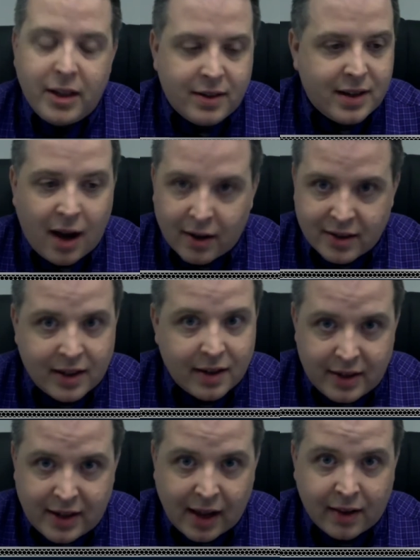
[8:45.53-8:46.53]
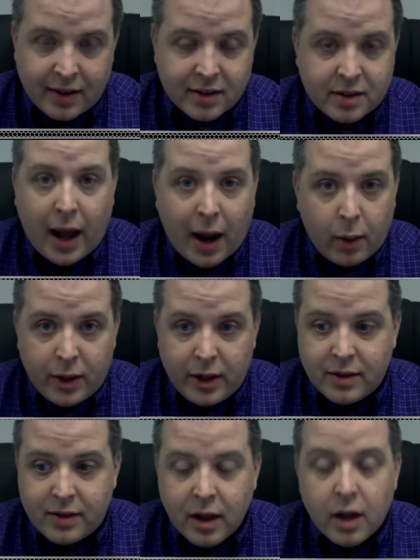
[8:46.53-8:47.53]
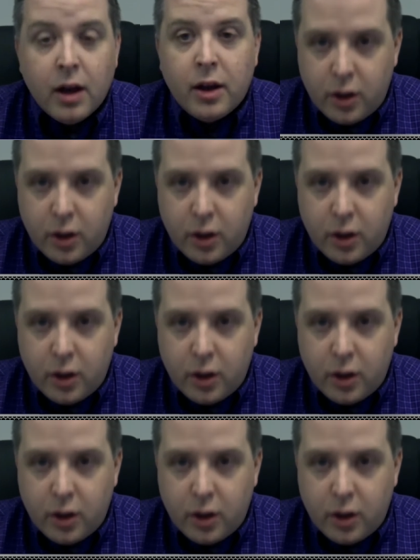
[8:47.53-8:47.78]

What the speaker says: He's constantly telling us about how he's